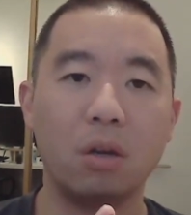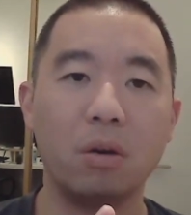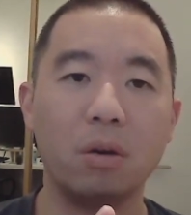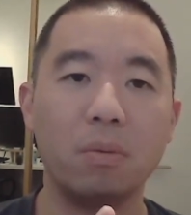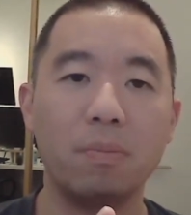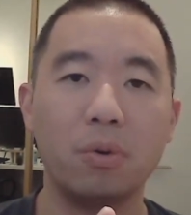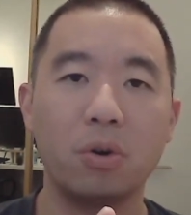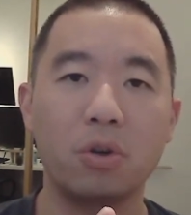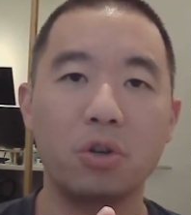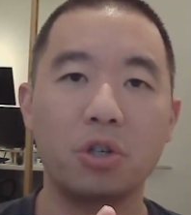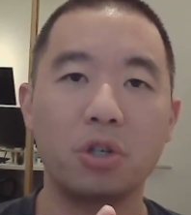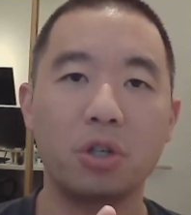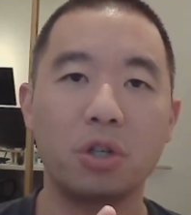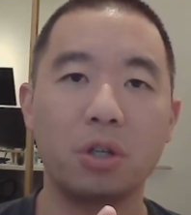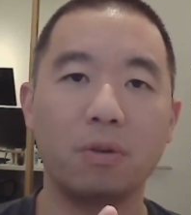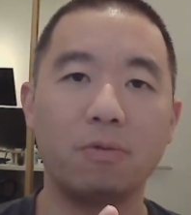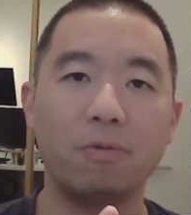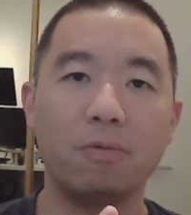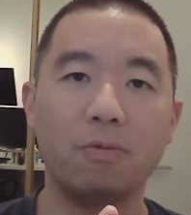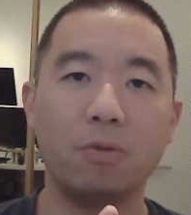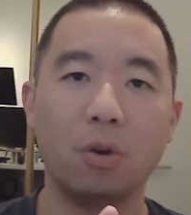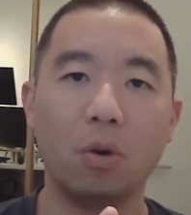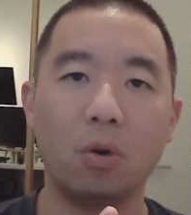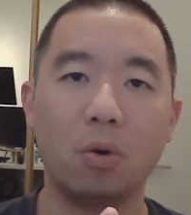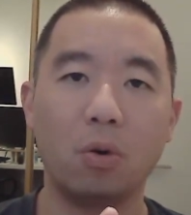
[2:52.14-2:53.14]
push the
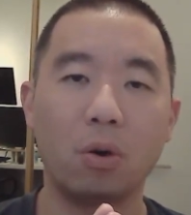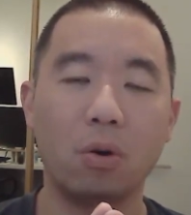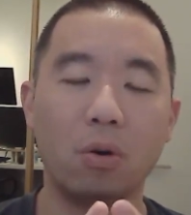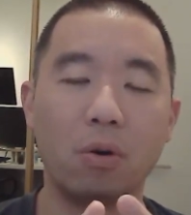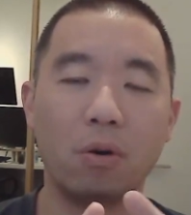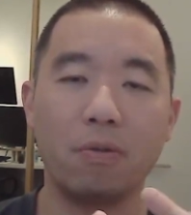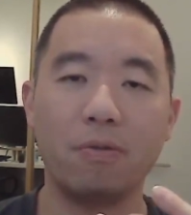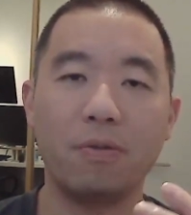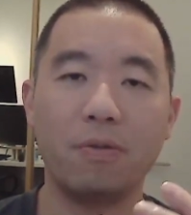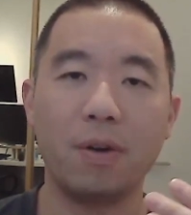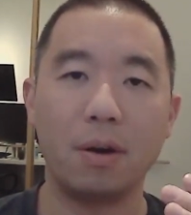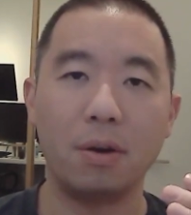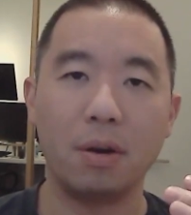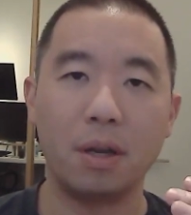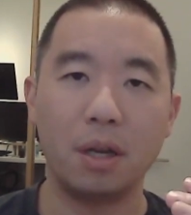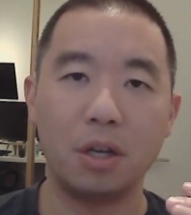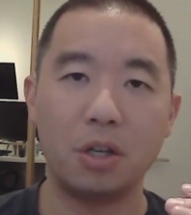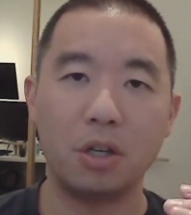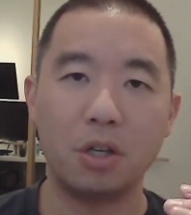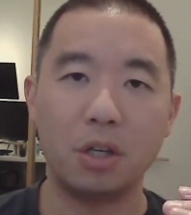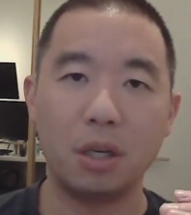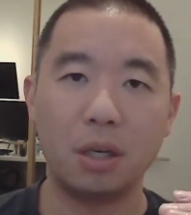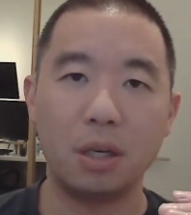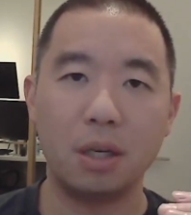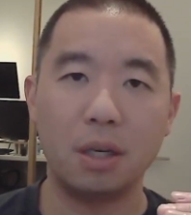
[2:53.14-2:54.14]
floor or
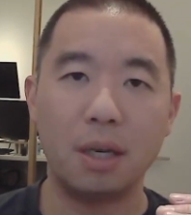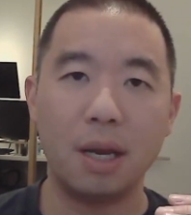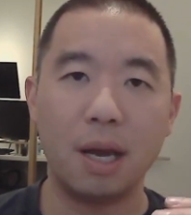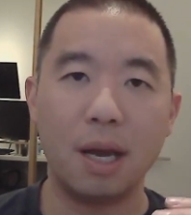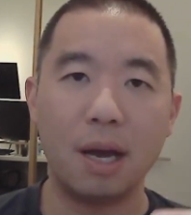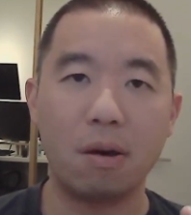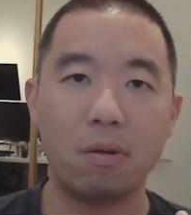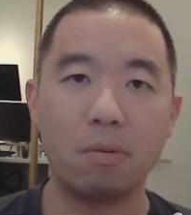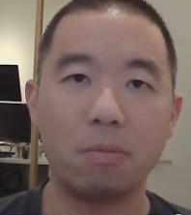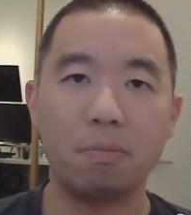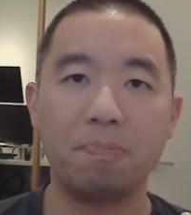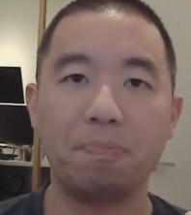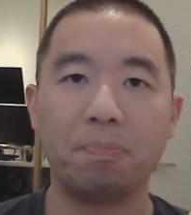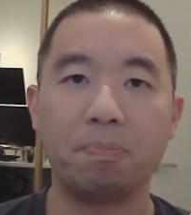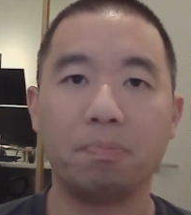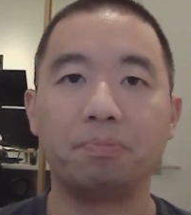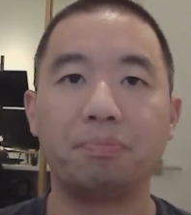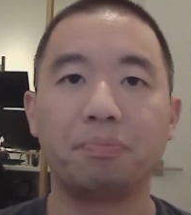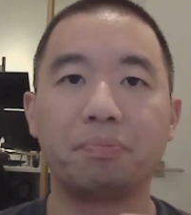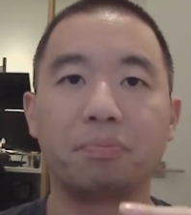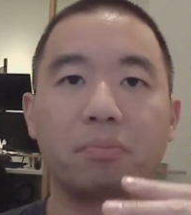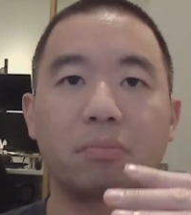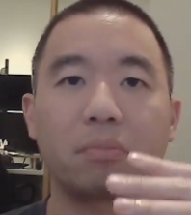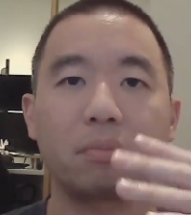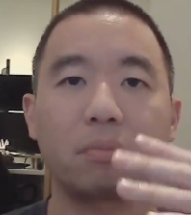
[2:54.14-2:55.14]
foundation down.
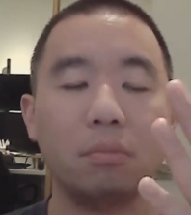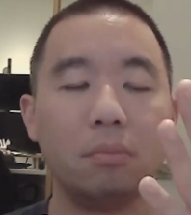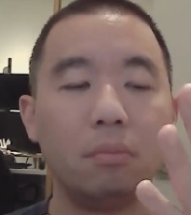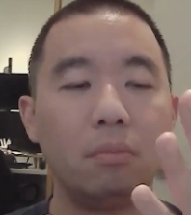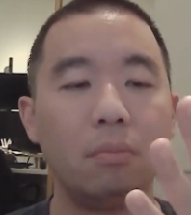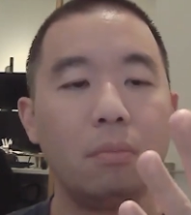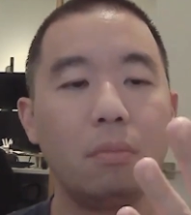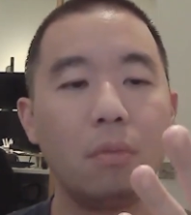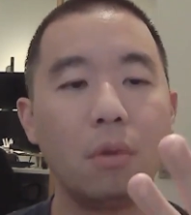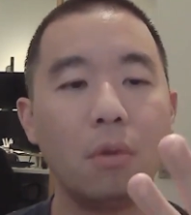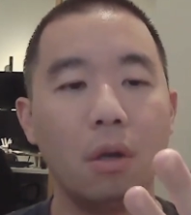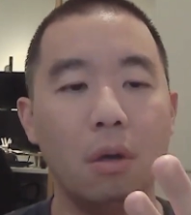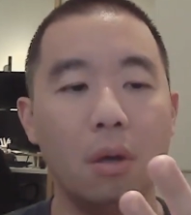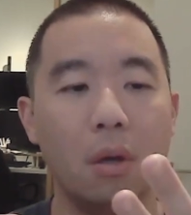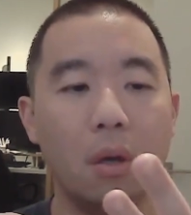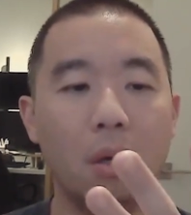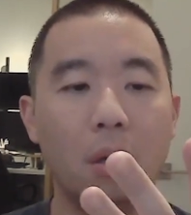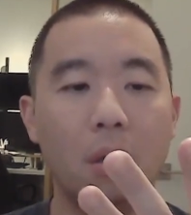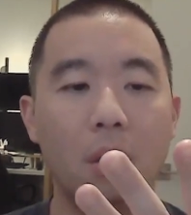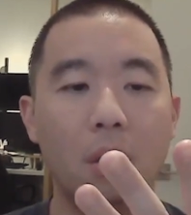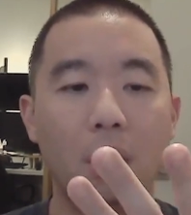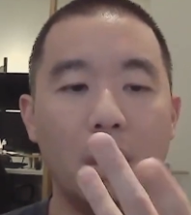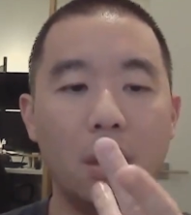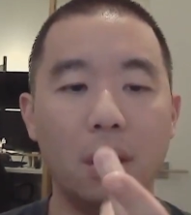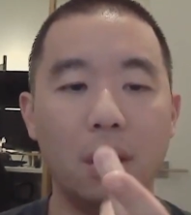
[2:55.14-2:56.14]

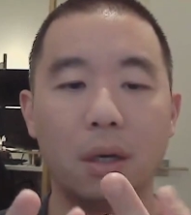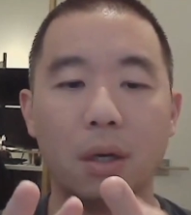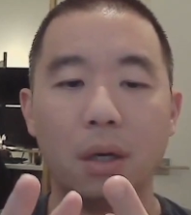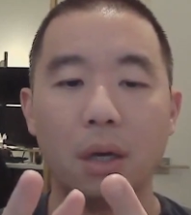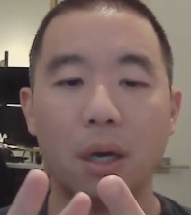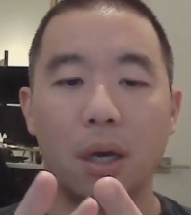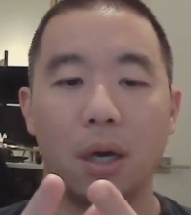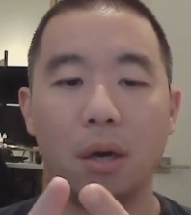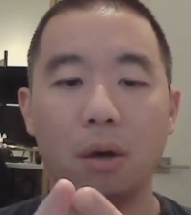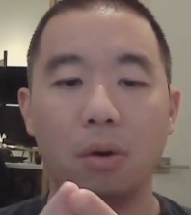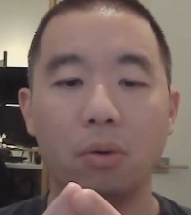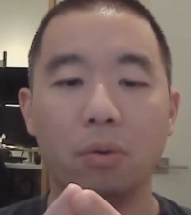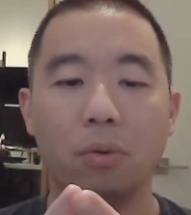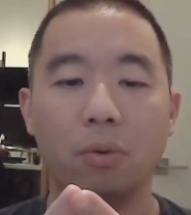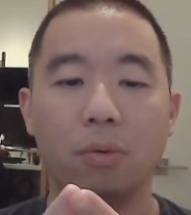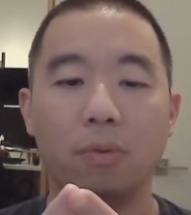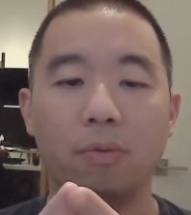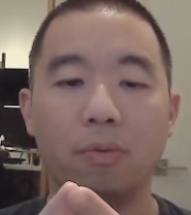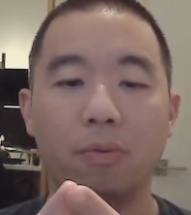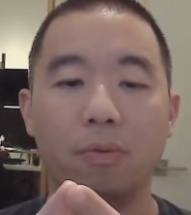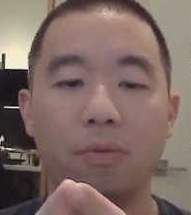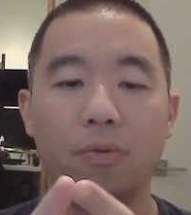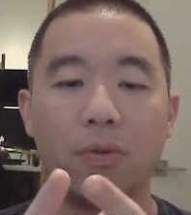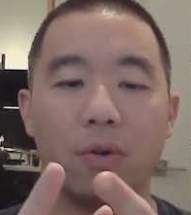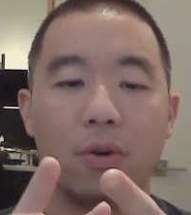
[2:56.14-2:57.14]
And now,
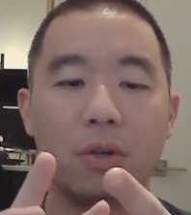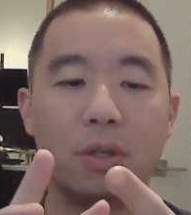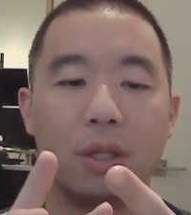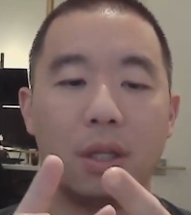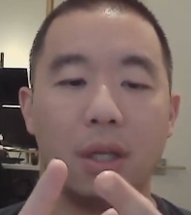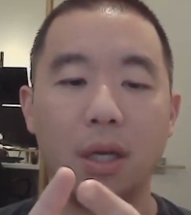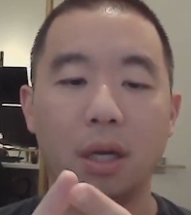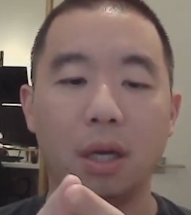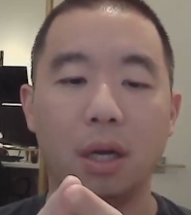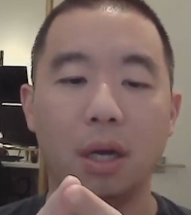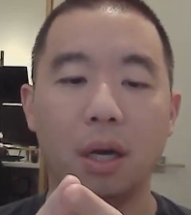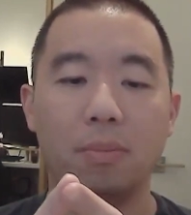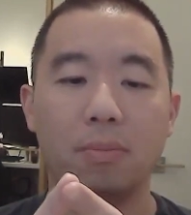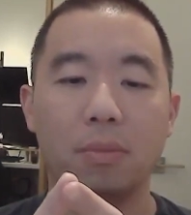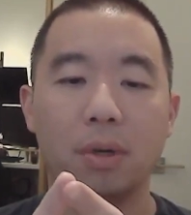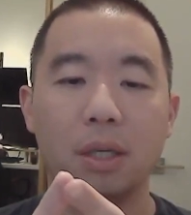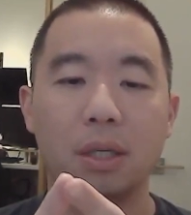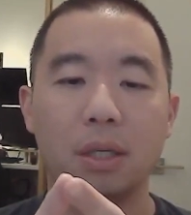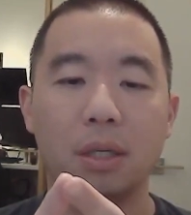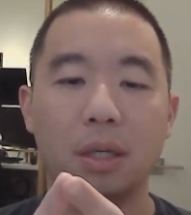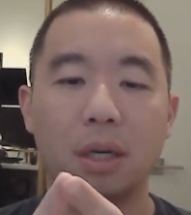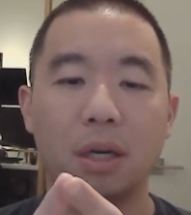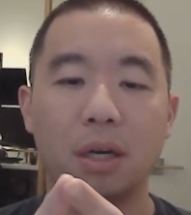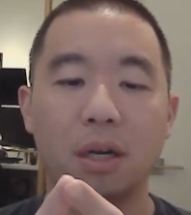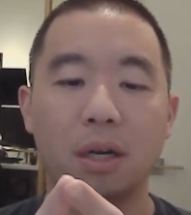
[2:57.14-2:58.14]
the first thing I
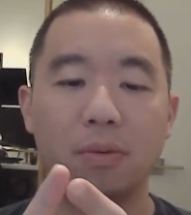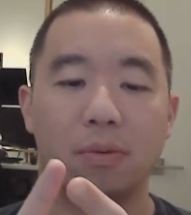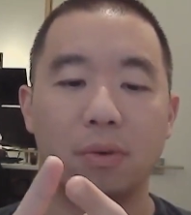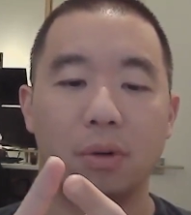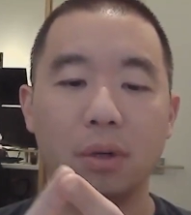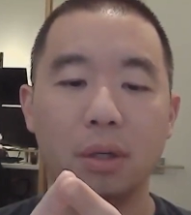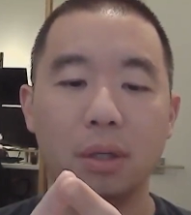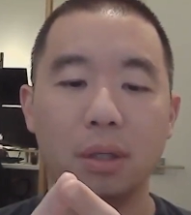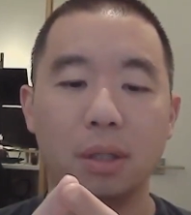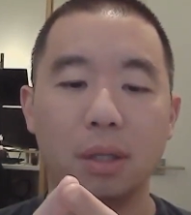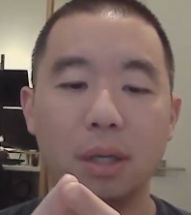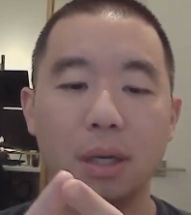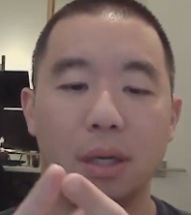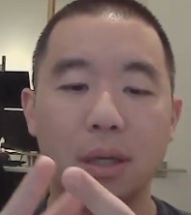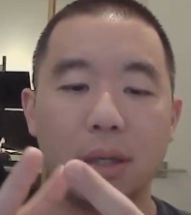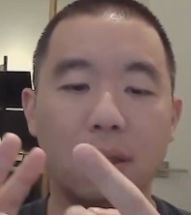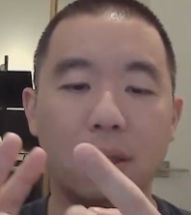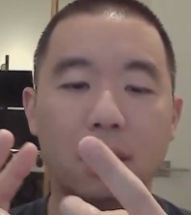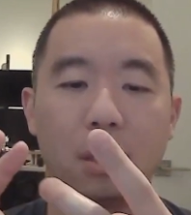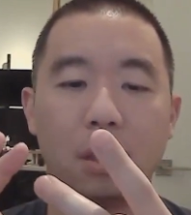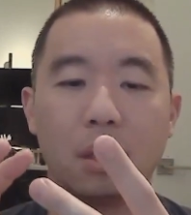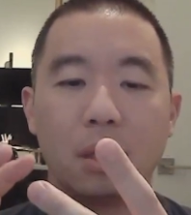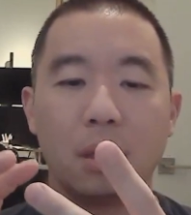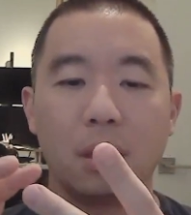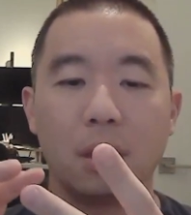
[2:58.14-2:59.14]
must cover is
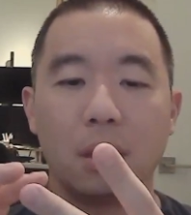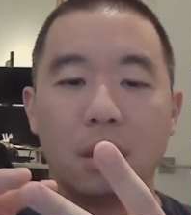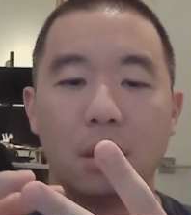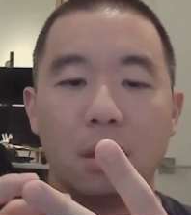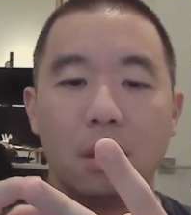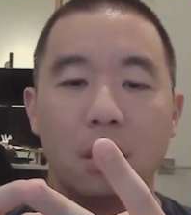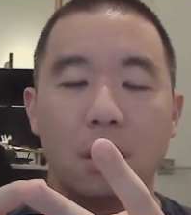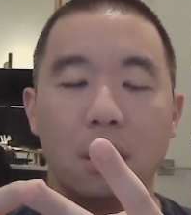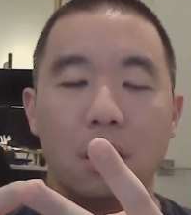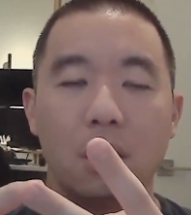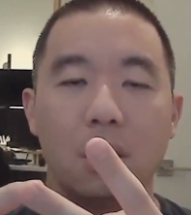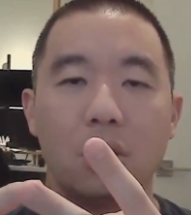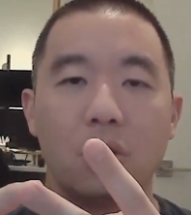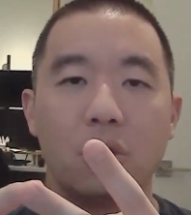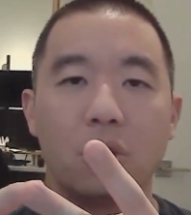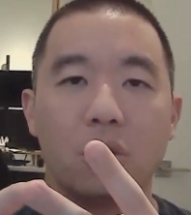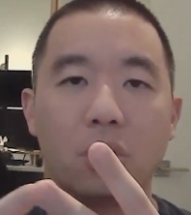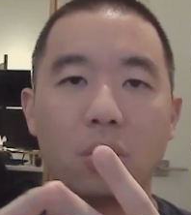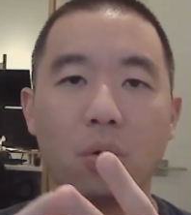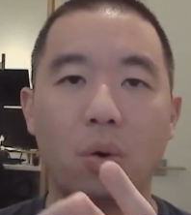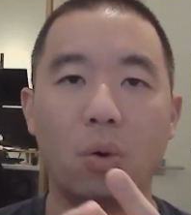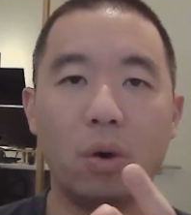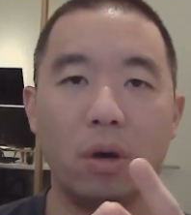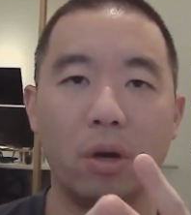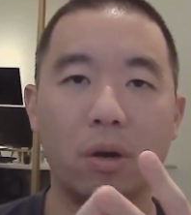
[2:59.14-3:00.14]
that the
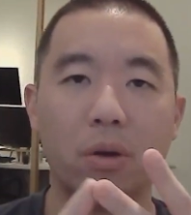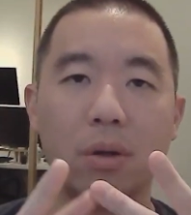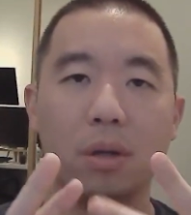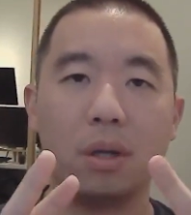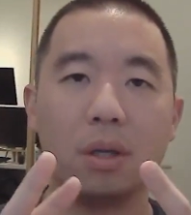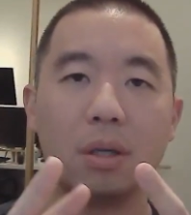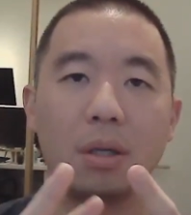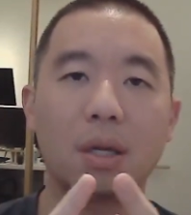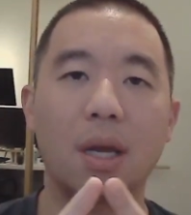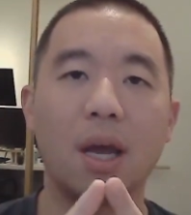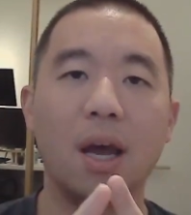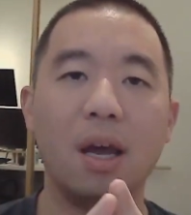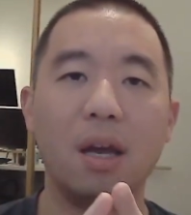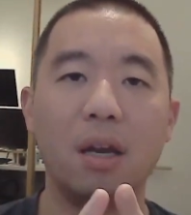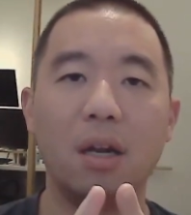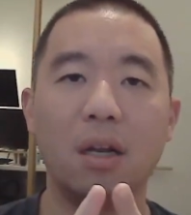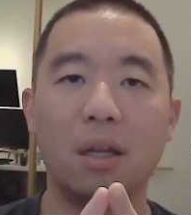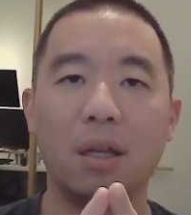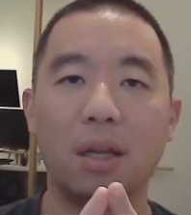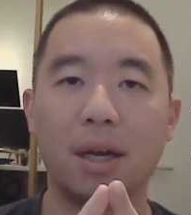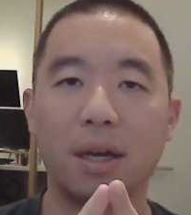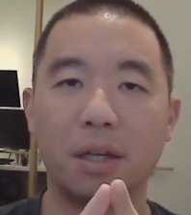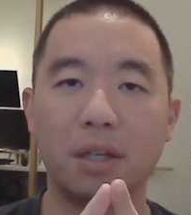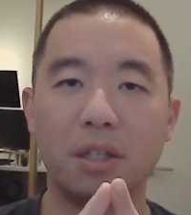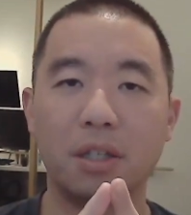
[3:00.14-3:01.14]
soil is kind of like a